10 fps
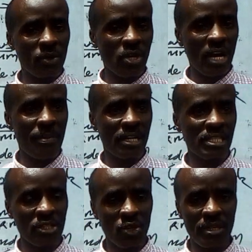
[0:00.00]
talk about
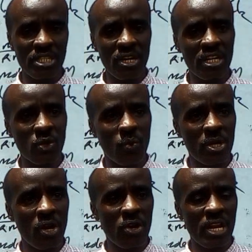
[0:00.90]
stoichiometry relation, when
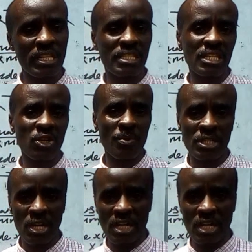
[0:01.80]
you're looking at the stoichiometry